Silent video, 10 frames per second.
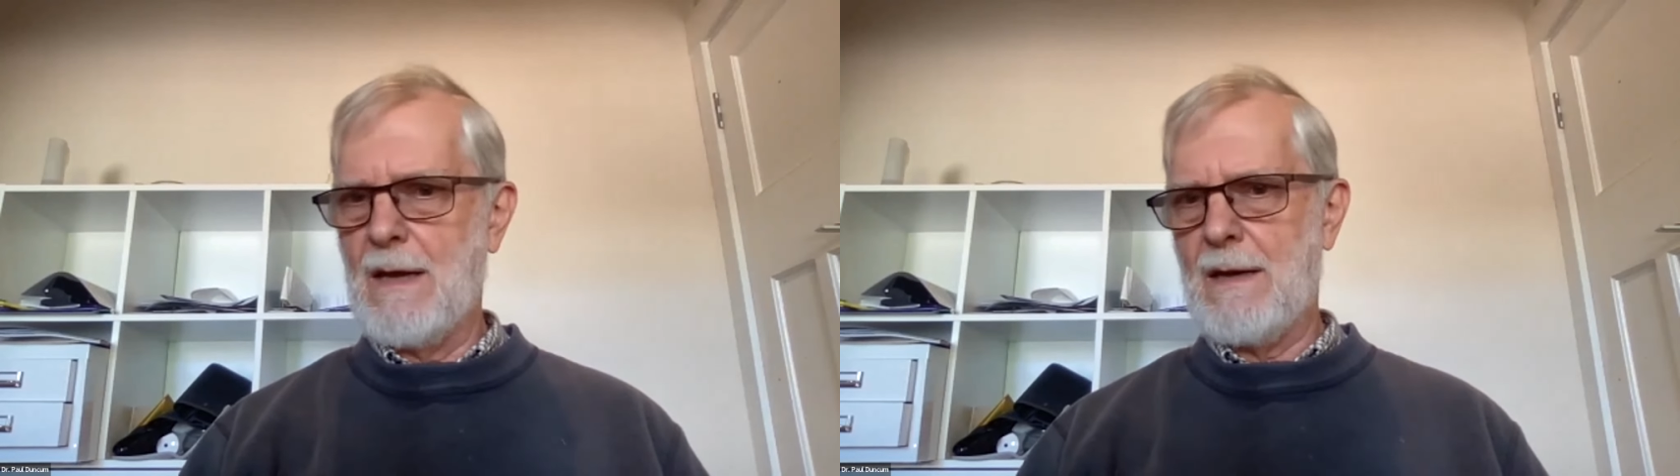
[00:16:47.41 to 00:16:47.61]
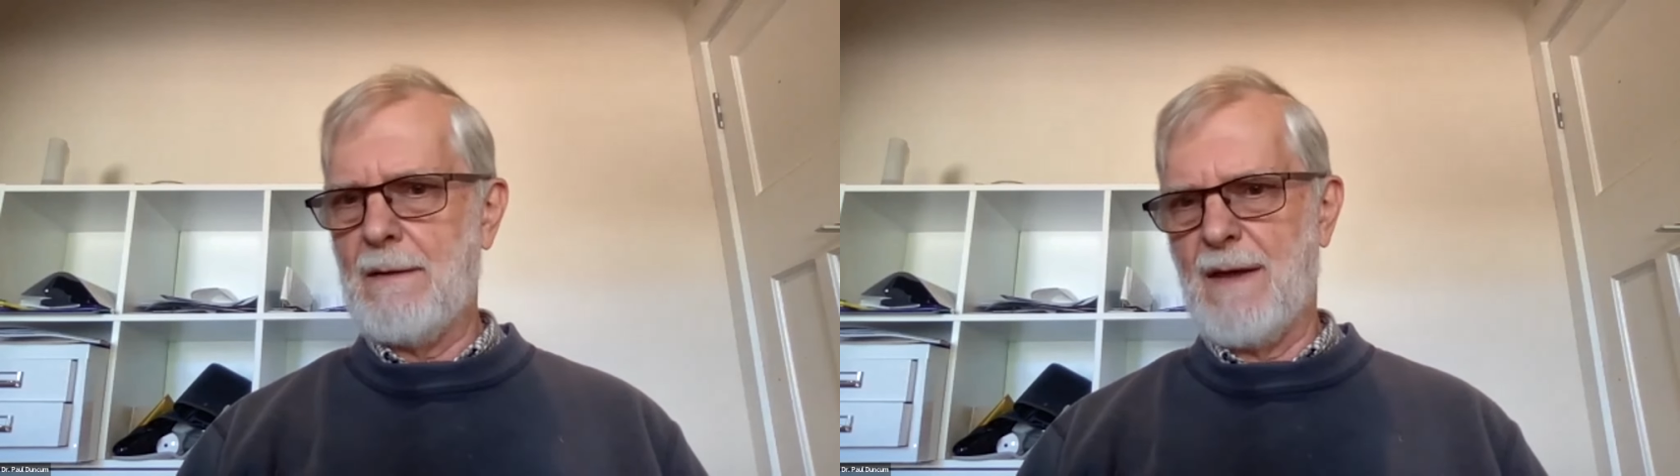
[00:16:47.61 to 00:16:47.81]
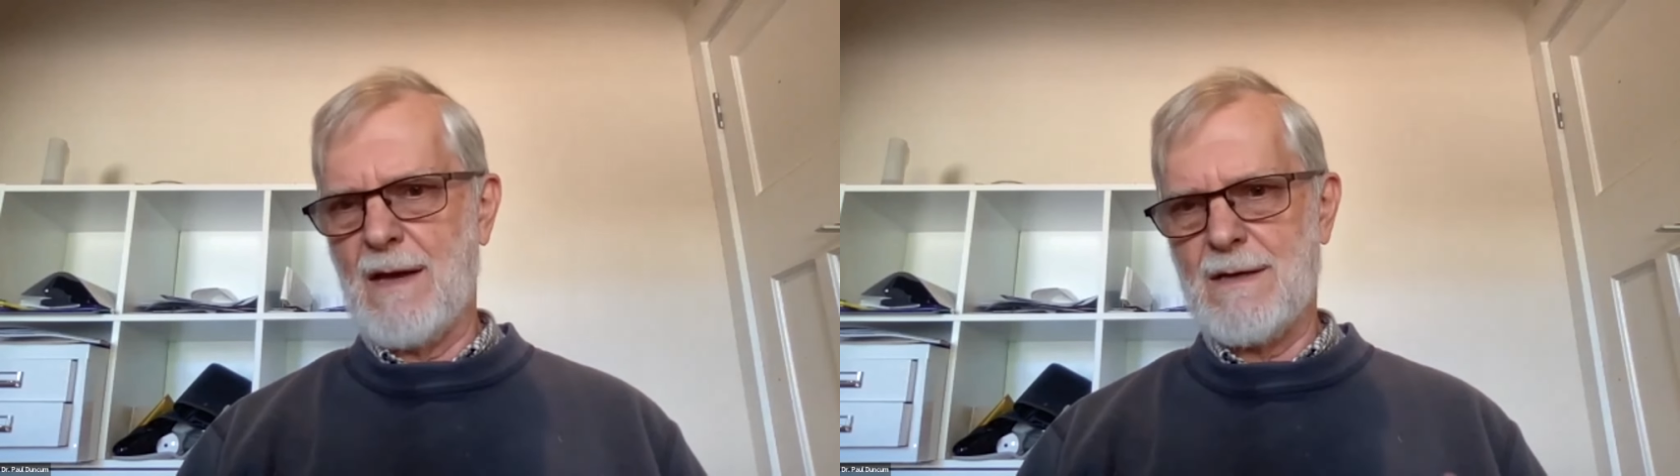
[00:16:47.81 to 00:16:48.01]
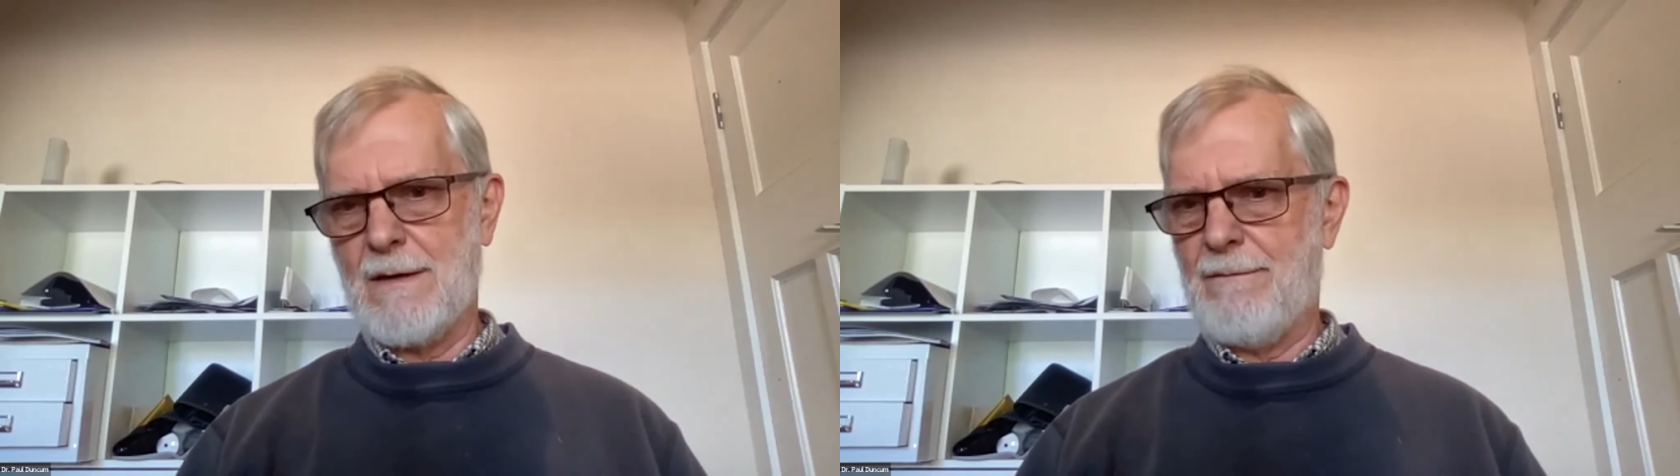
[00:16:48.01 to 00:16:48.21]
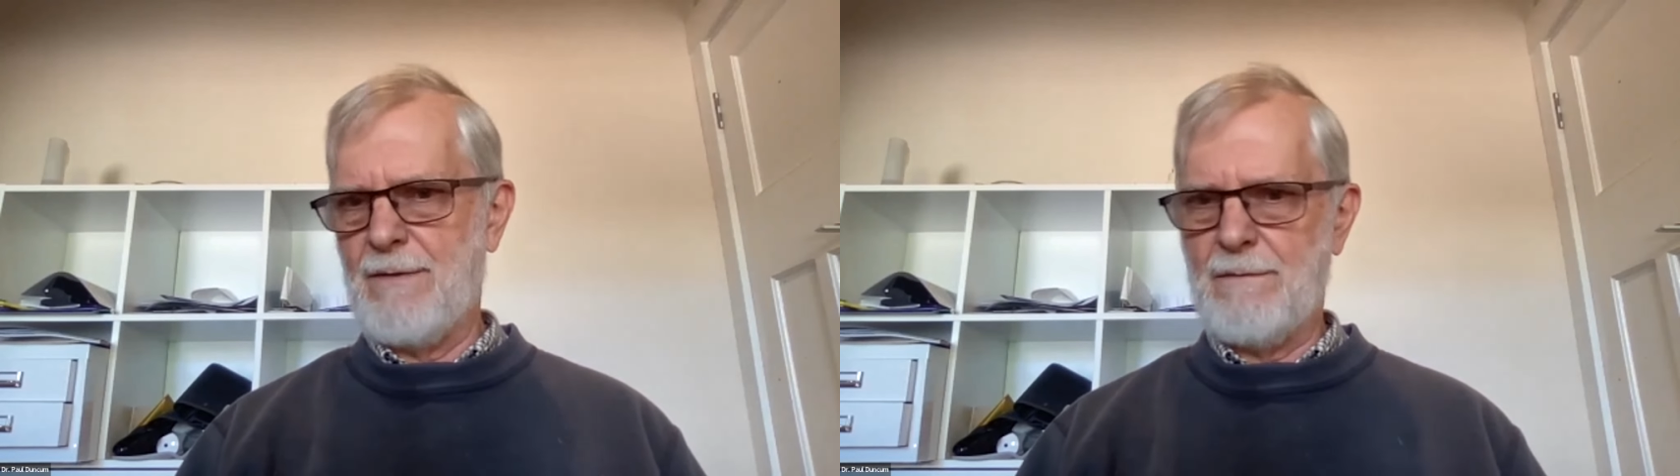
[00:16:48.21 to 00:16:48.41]
in the
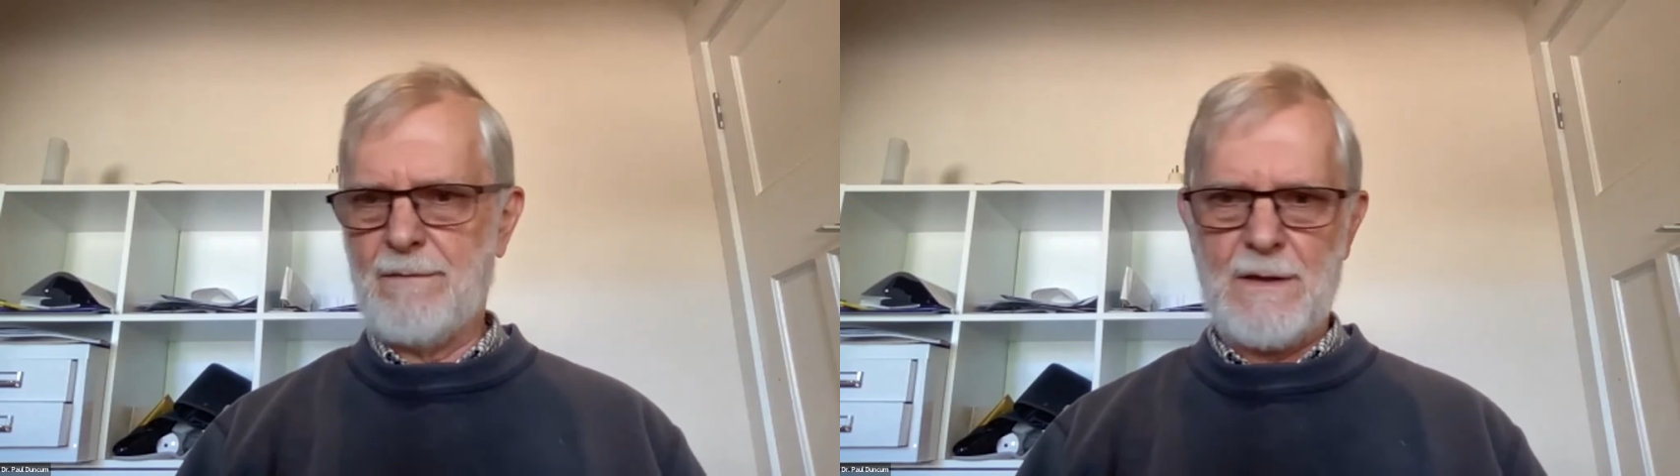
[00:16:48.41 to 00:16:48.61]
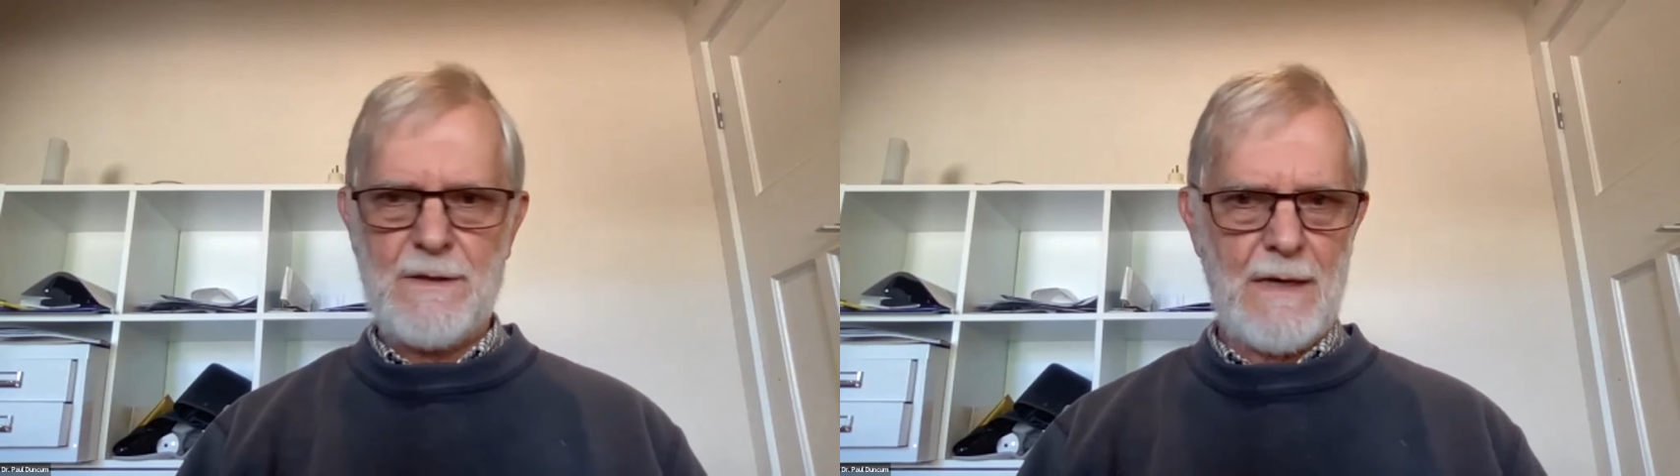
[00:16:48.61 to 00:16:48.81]
1850s,